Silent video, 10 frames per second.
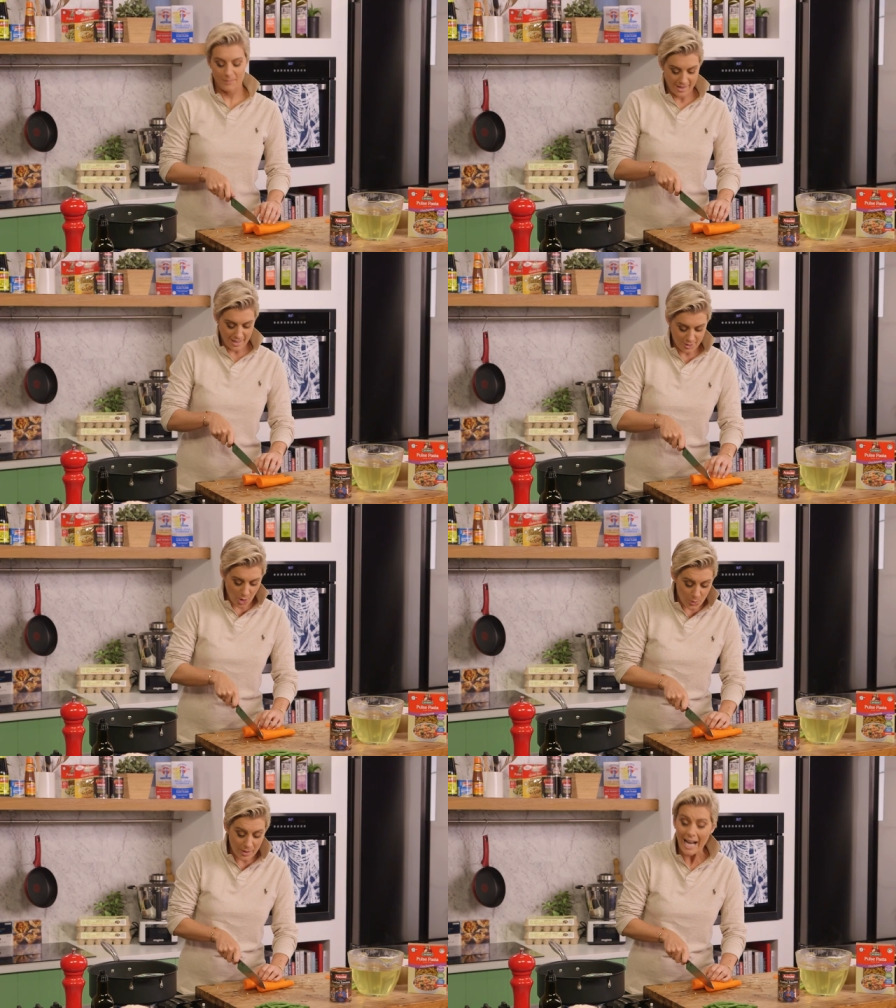that they
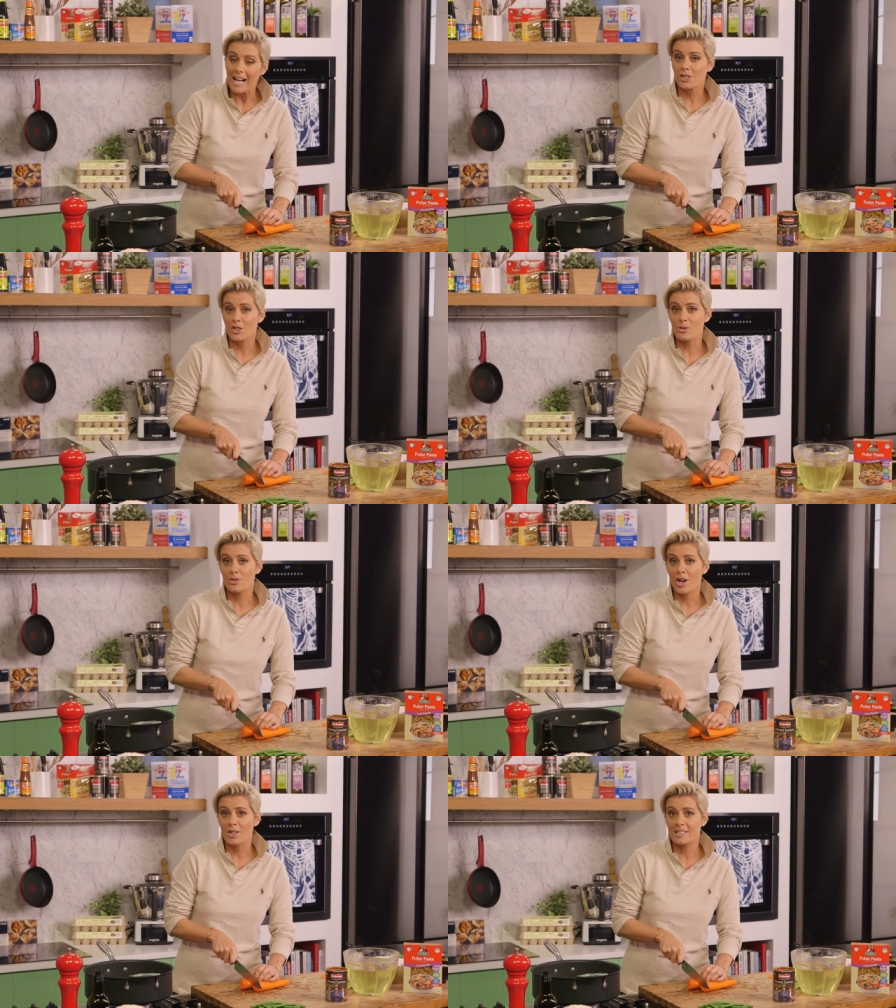don't catch those
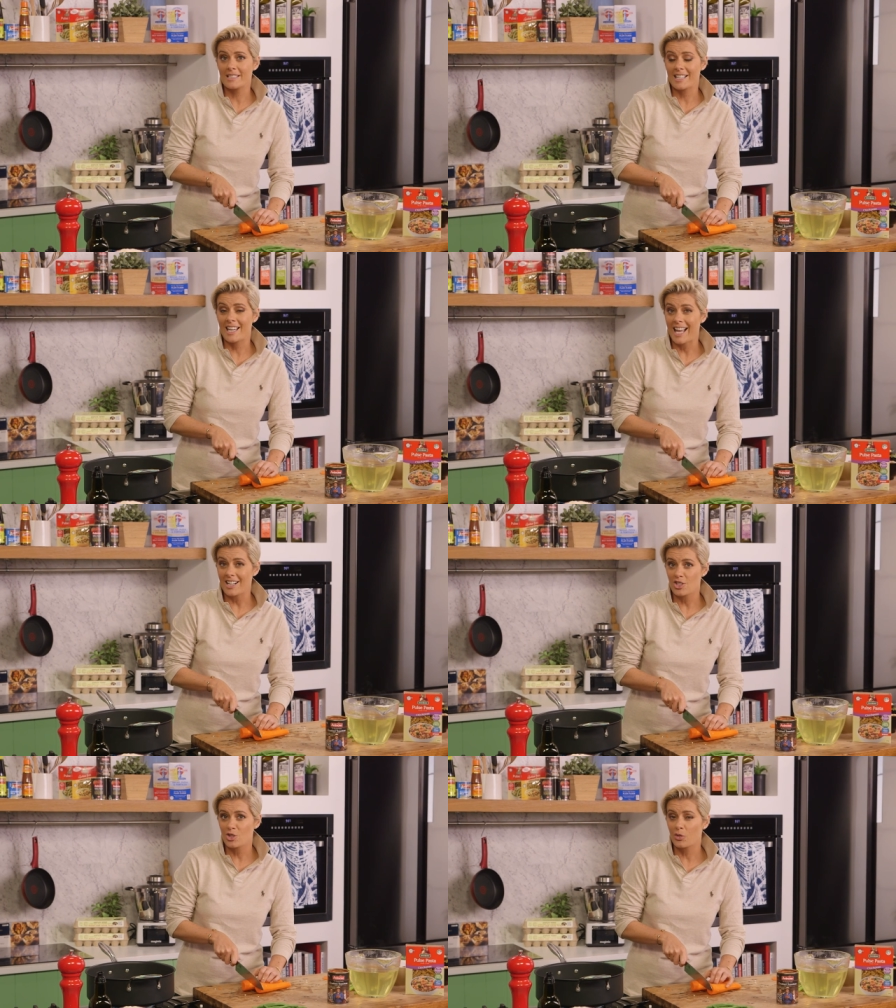nasties that can
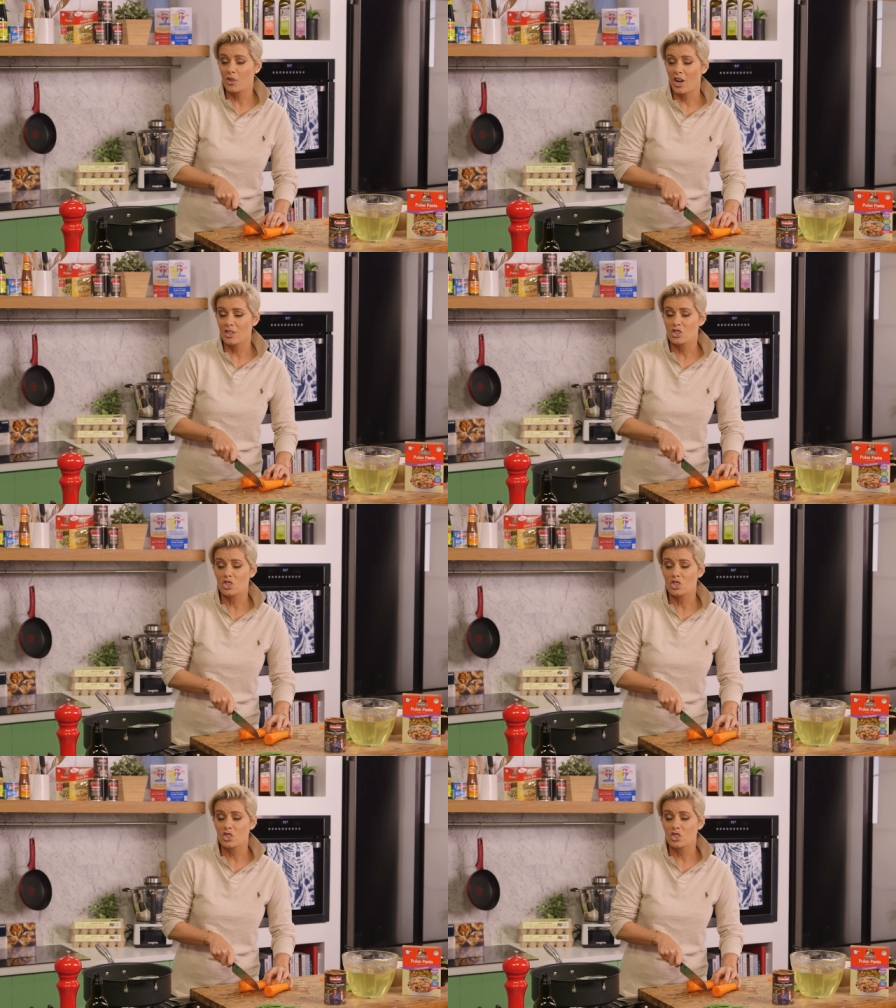catch us off guard